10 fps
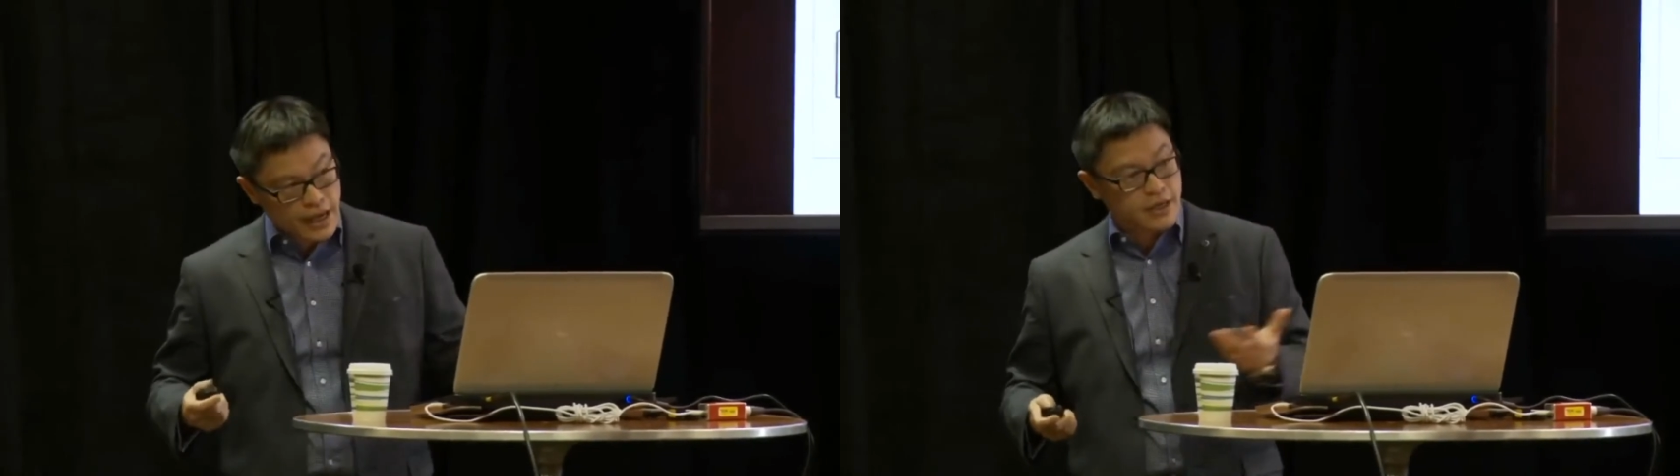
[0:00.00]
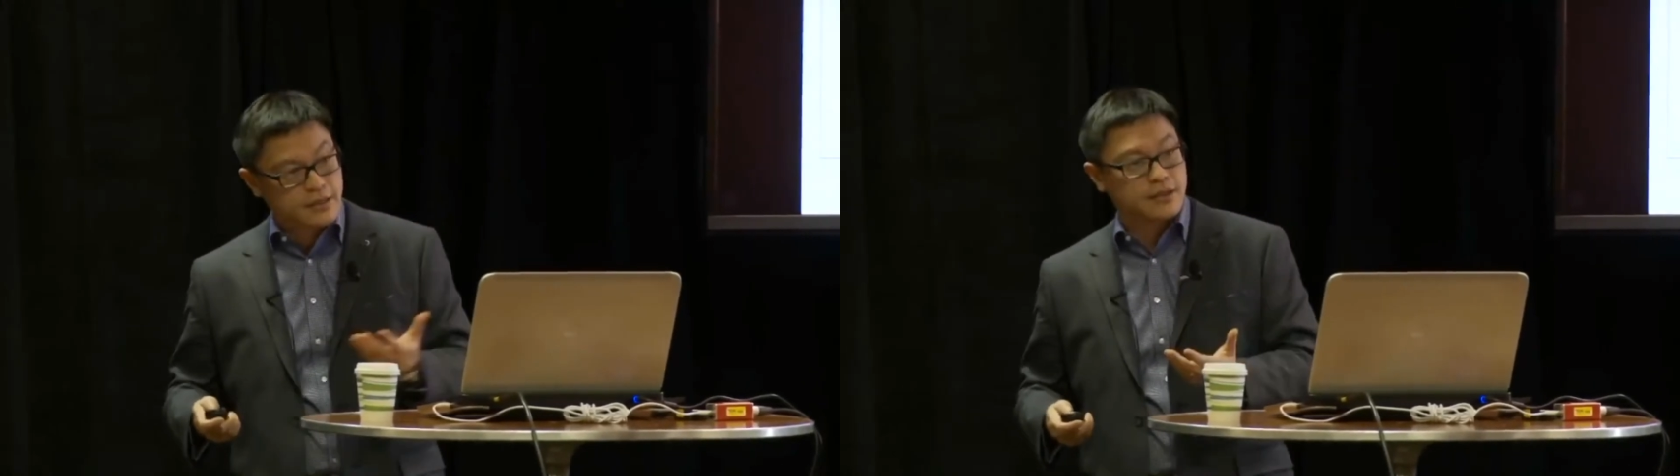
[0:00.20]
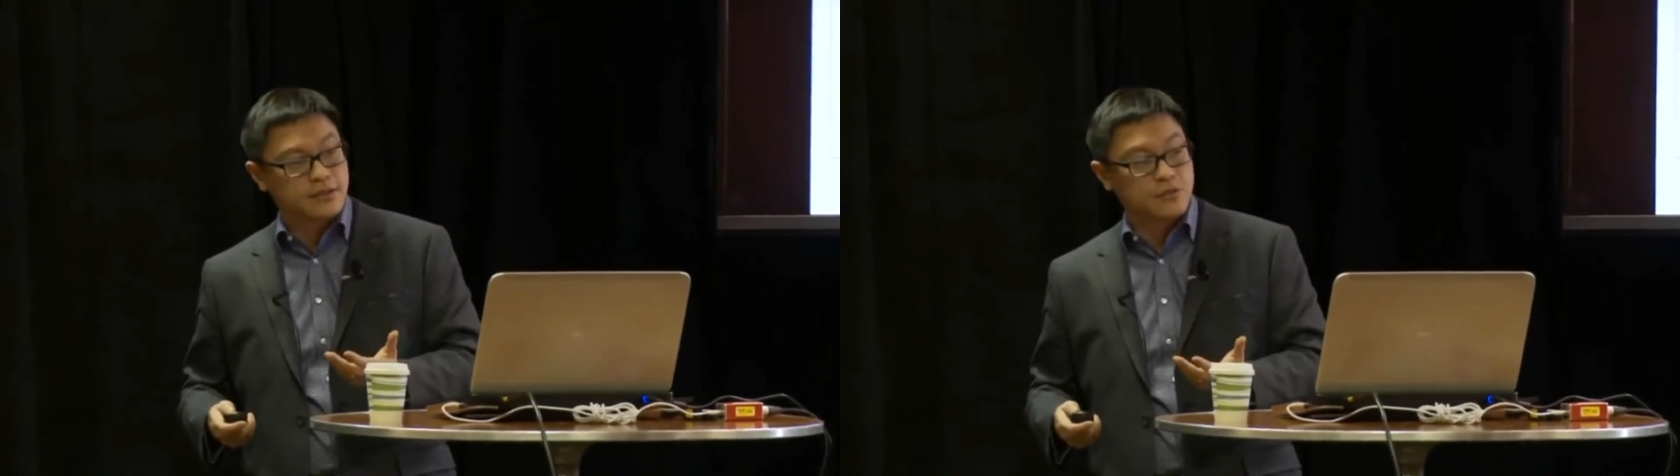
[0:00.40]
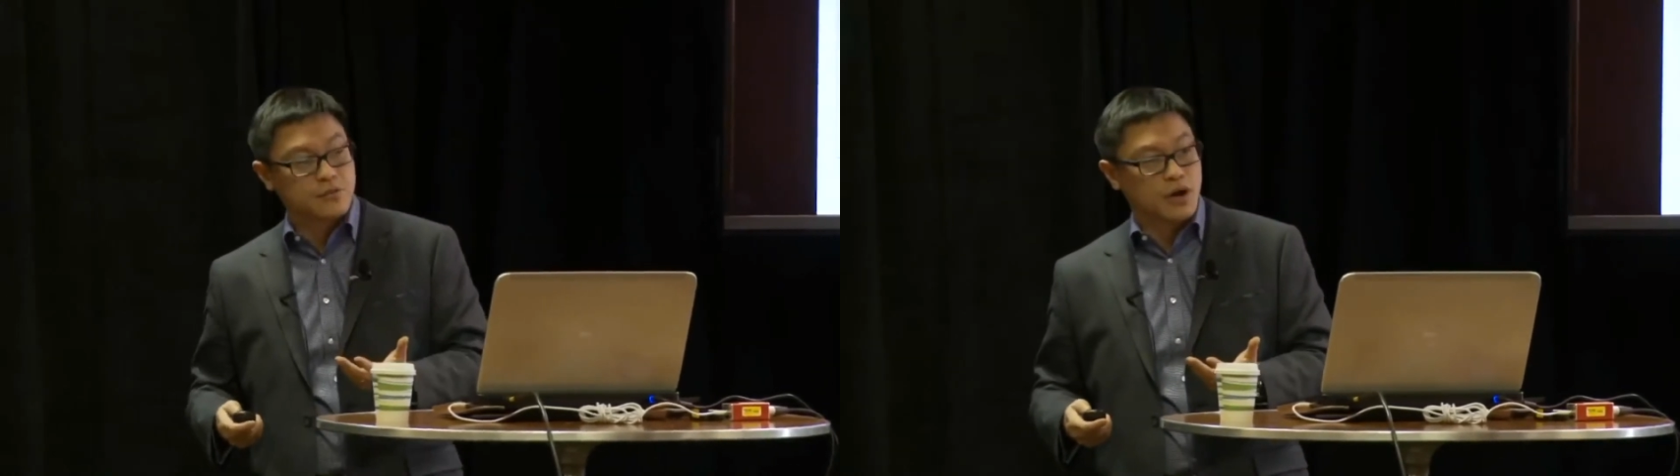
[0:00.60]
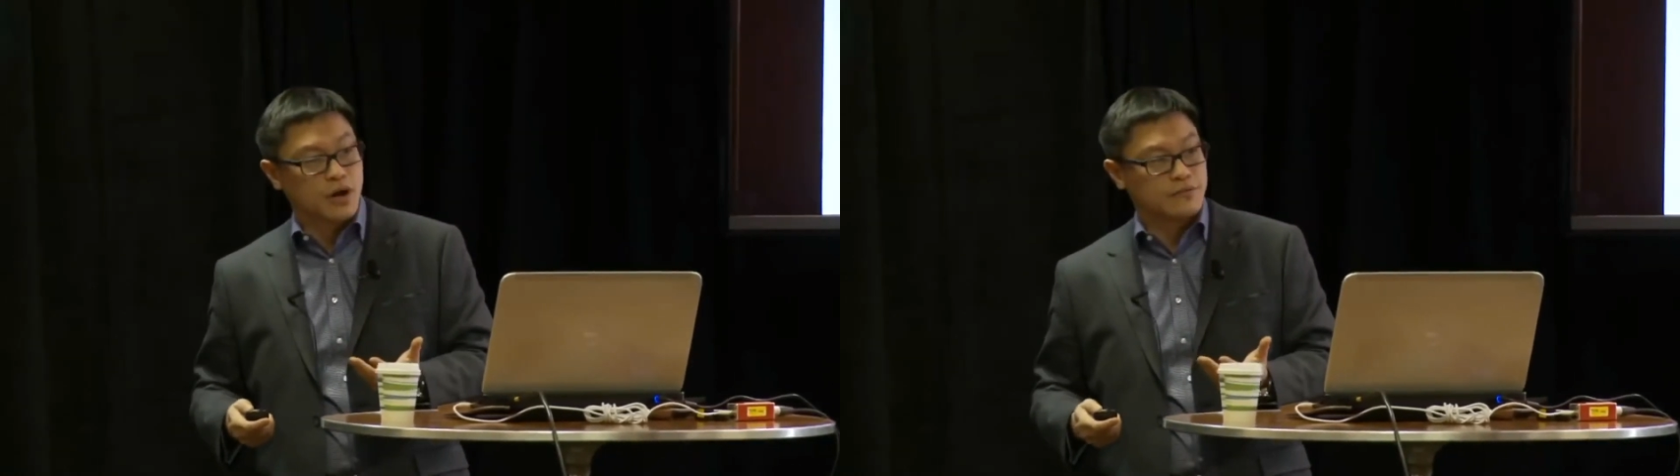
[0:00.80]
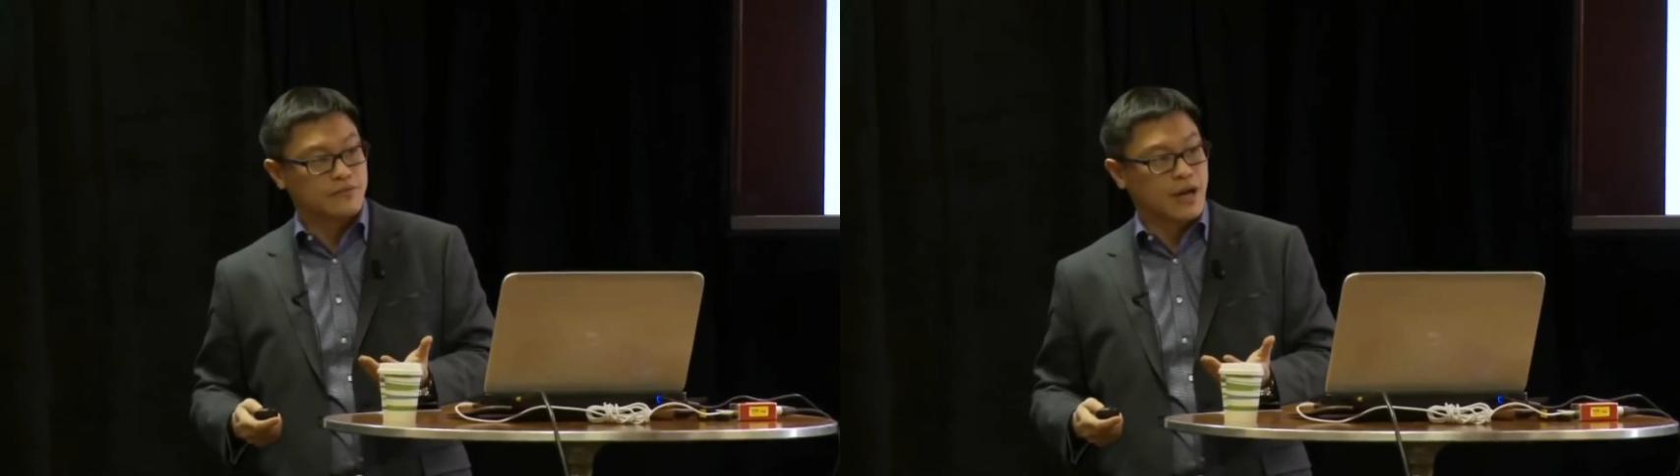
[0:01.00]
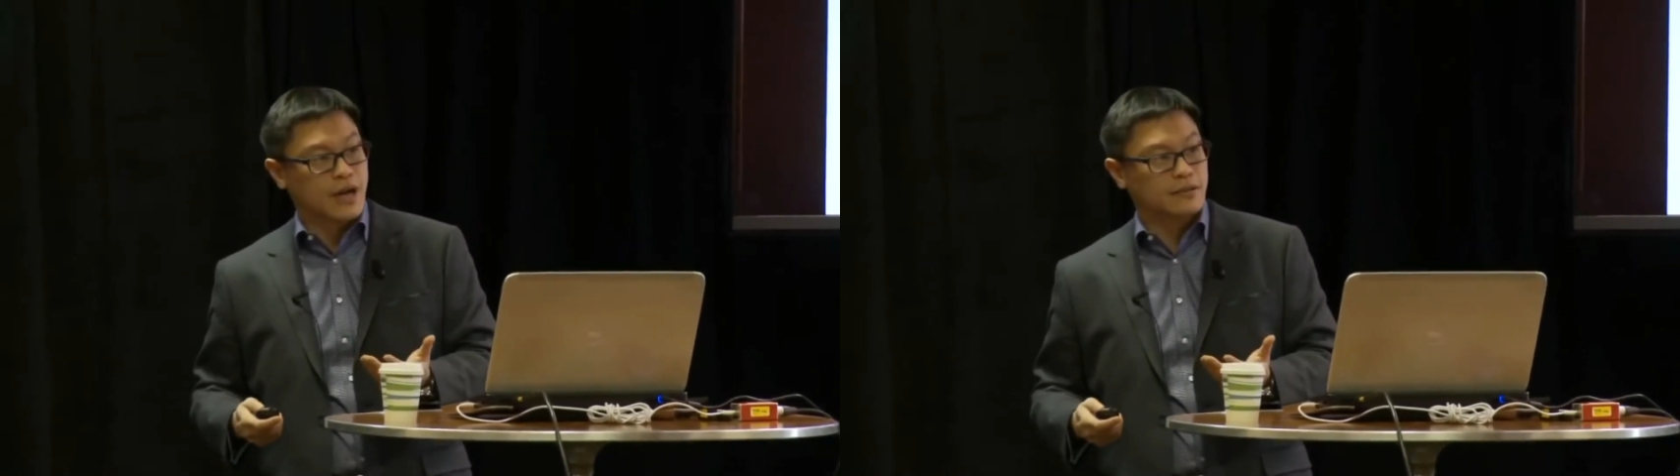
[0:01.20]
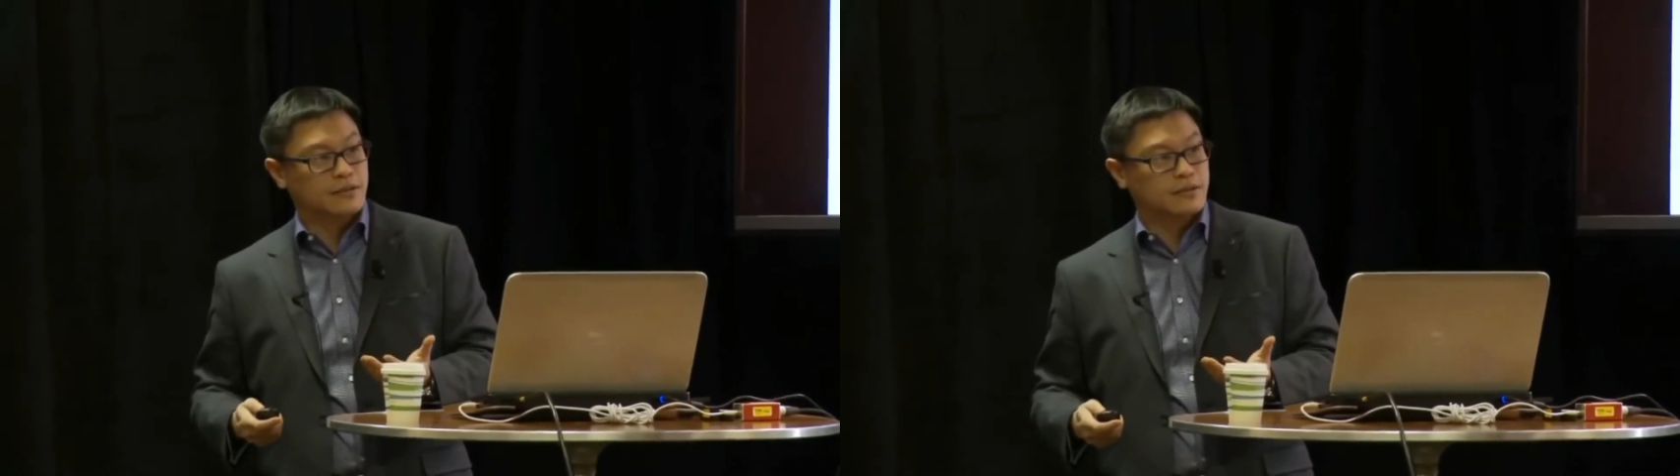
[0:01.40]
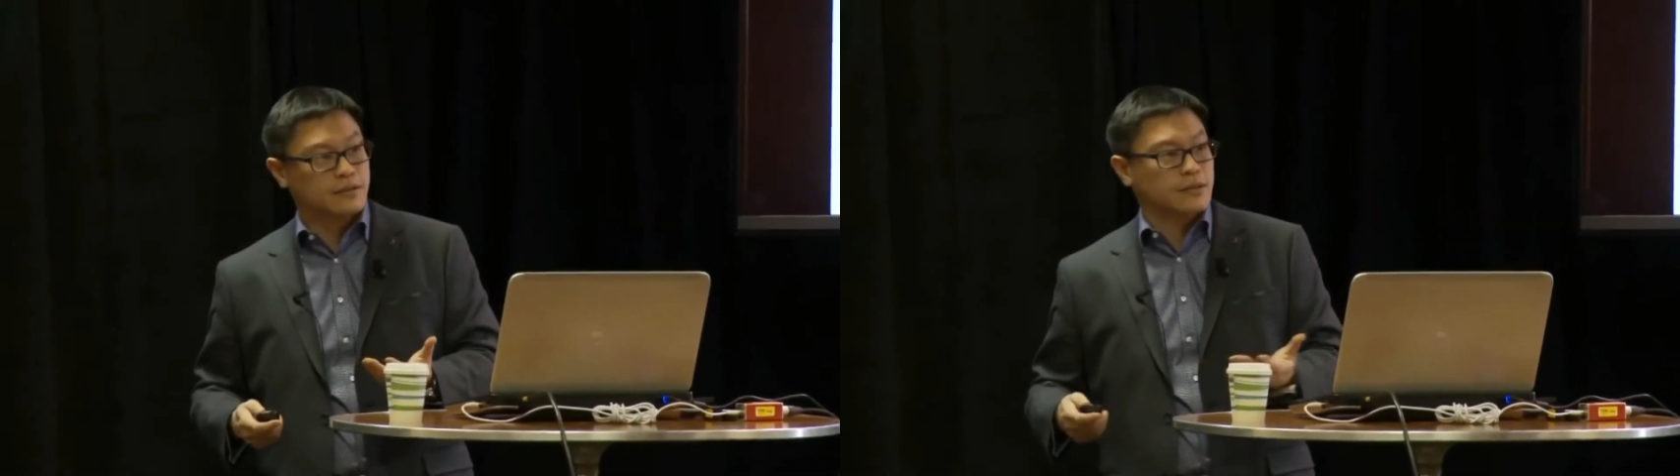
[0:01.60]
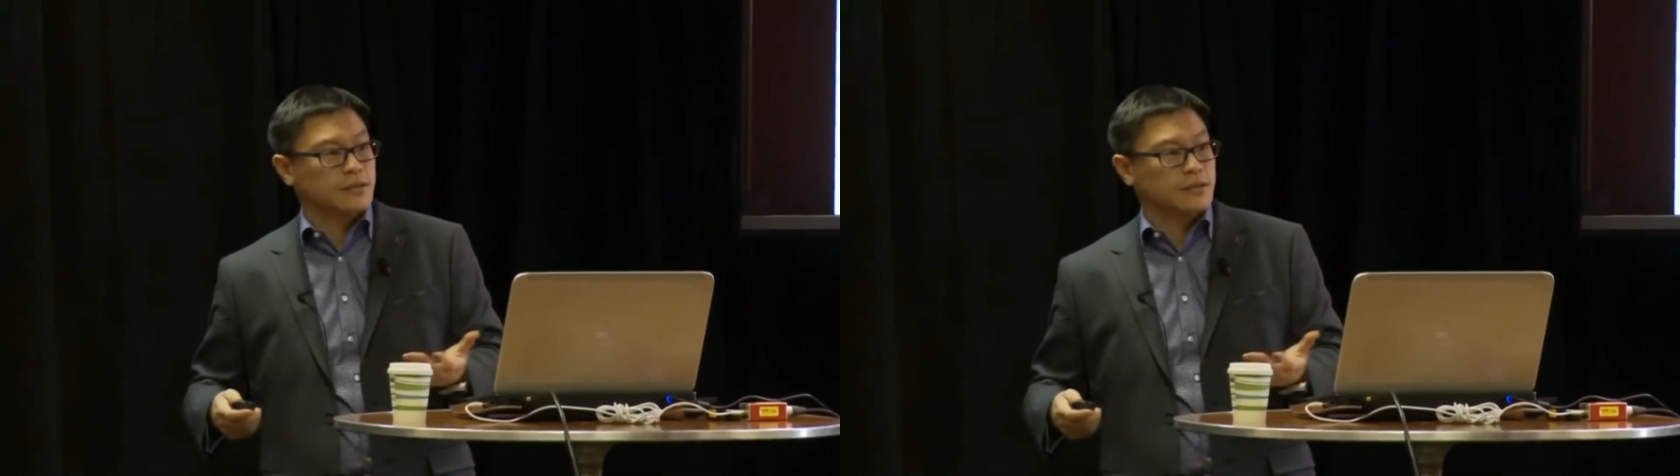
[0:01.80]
access your body fat,